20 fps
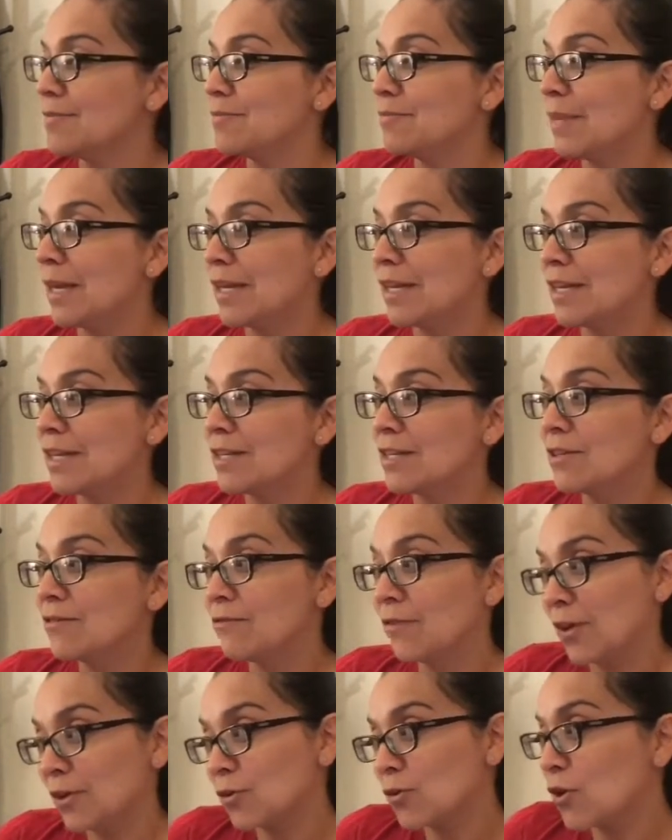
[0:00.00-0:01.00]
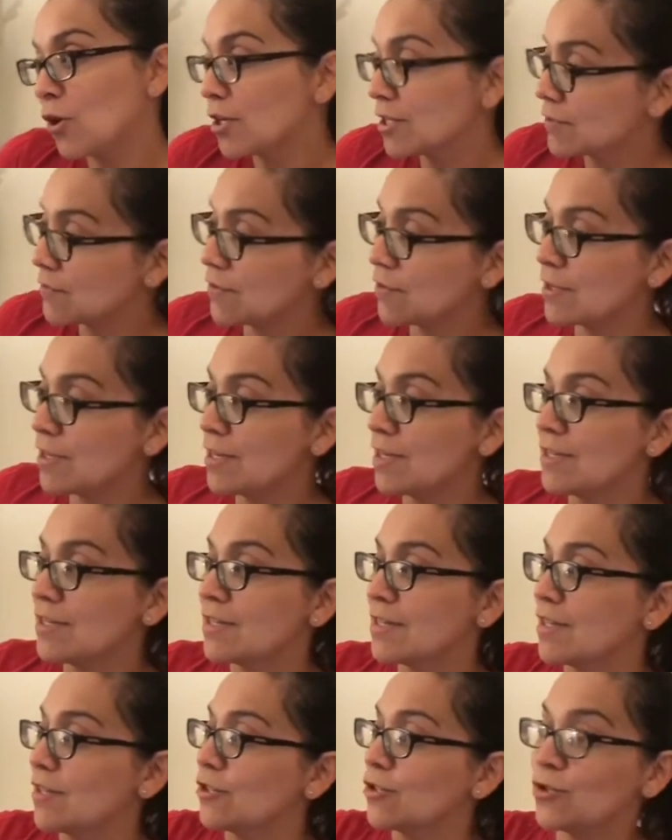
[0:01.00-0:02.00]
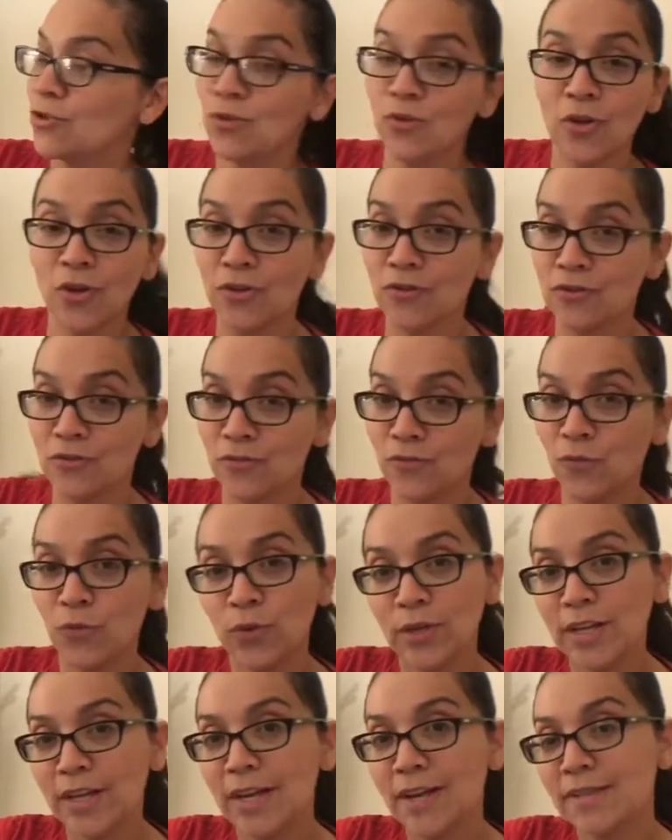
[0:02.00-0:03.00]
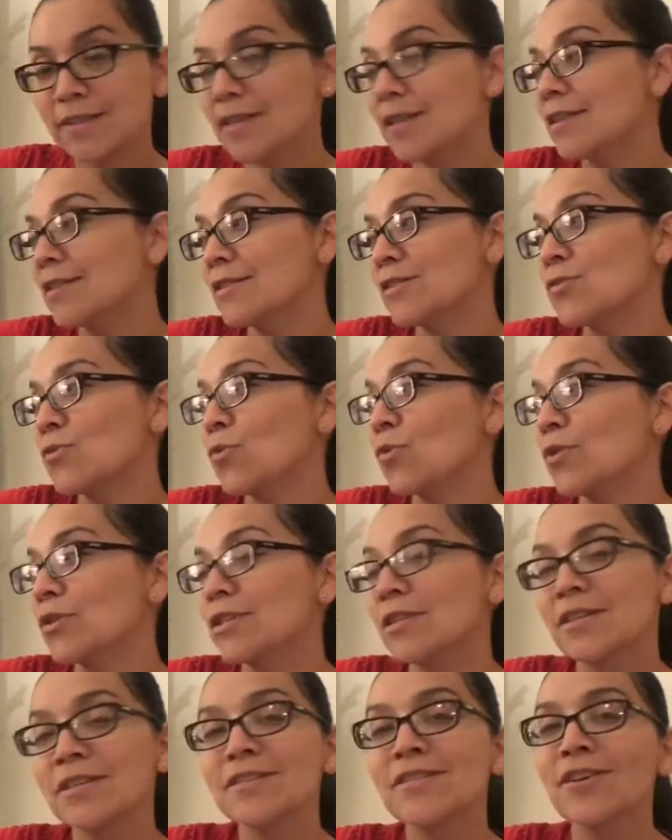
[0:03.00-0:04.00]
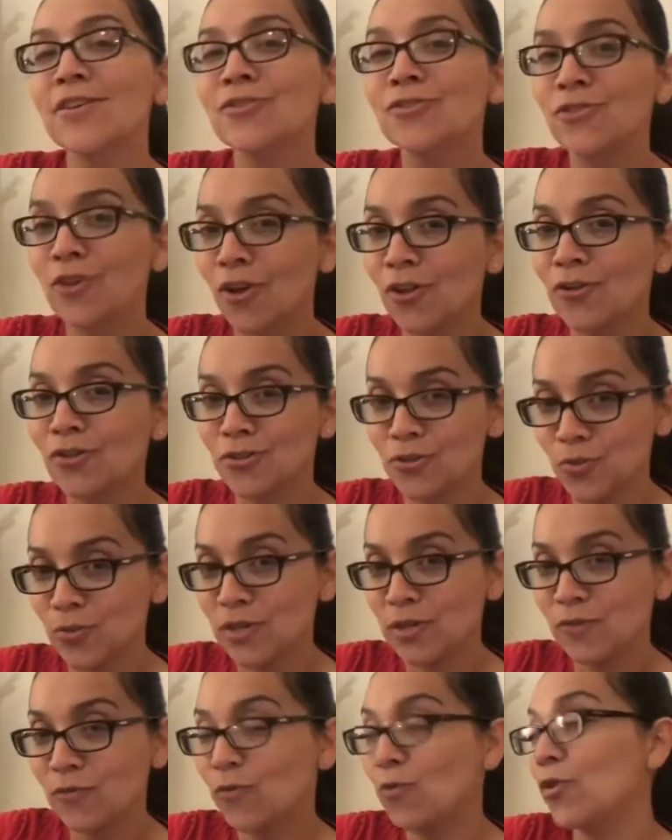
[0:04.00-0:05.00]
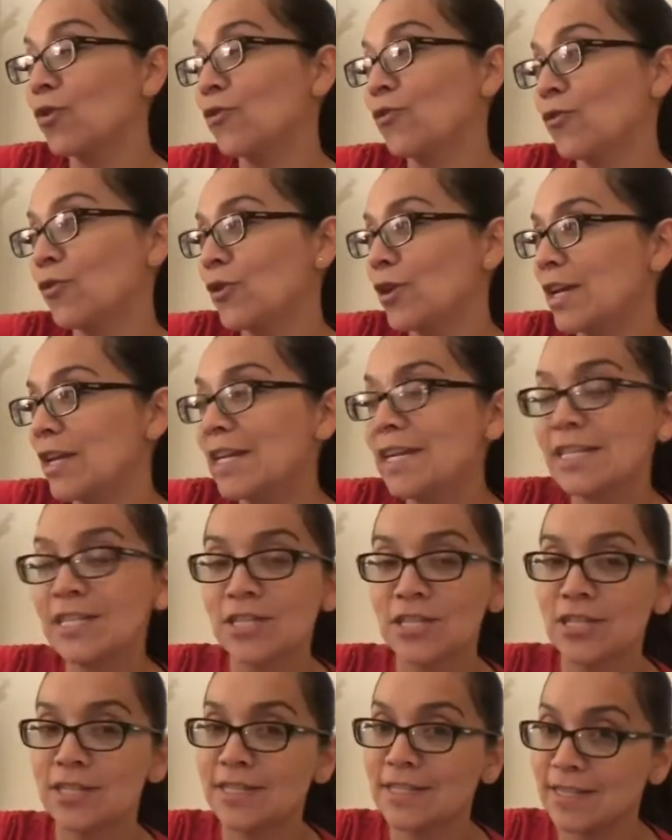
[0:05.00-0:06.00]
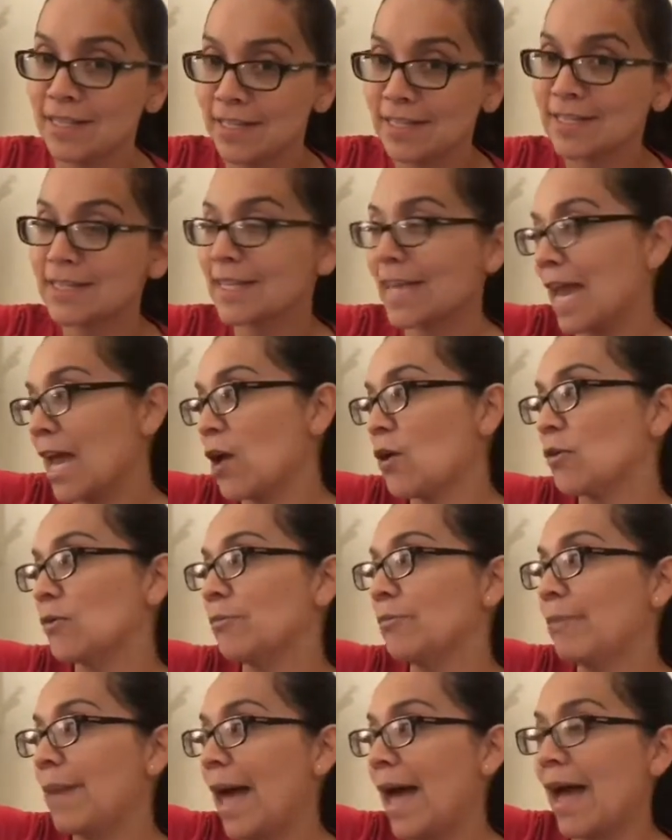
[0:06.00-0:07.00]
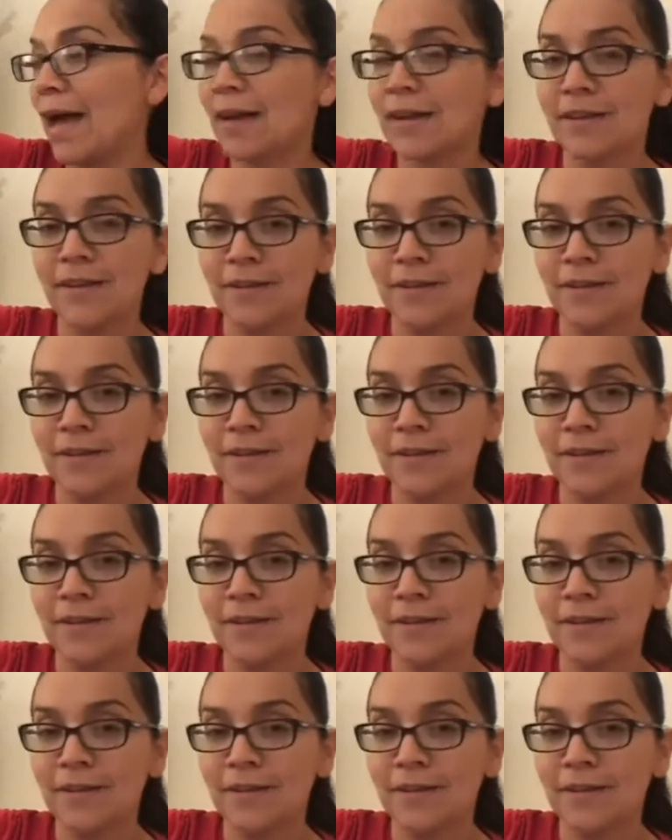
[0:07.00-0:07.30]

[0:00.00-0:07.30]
making the final cost for these $2.48 or just $1.24 for each six count bag.